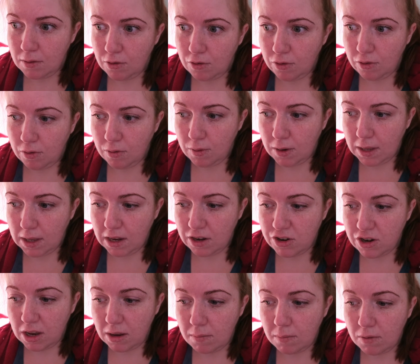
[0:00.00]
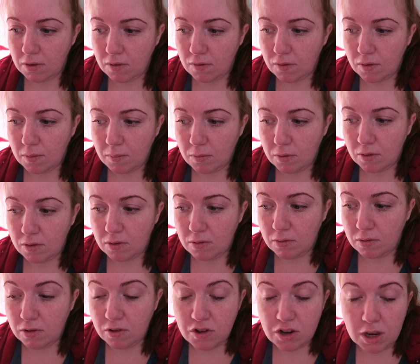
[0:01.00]
to go and get James from the
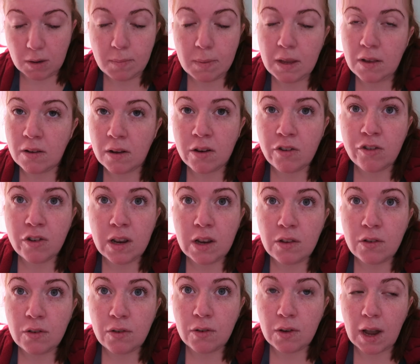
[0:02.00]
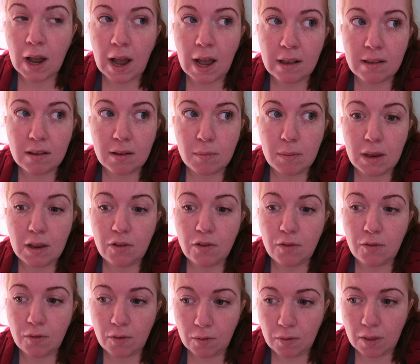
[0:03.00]
GP surgery to ask me
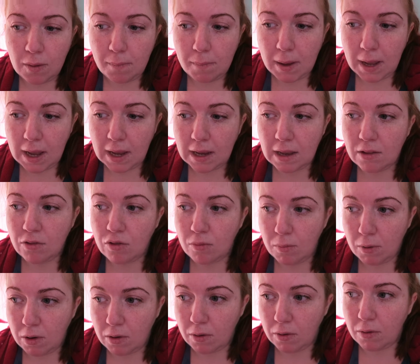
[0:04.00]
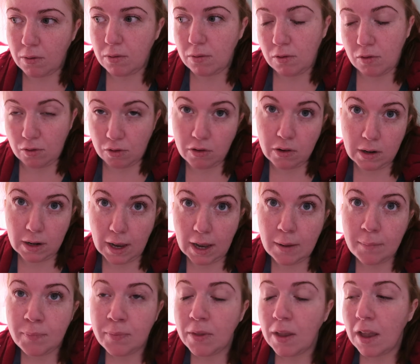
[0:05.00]
to phone them back tomorrow, so
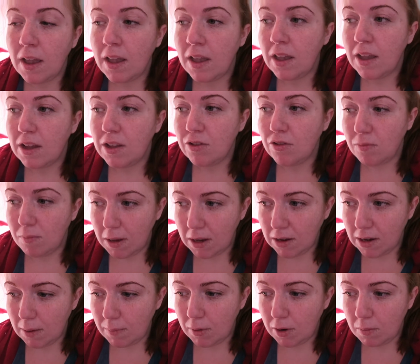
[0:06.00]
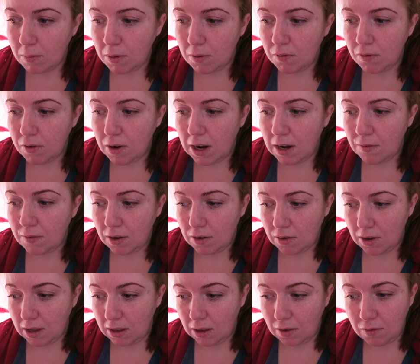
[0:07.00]
today, to make an appointment for Alfie
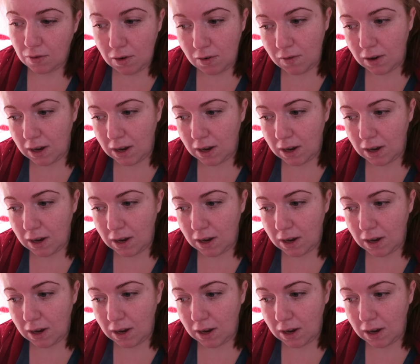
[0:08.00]
to get his flu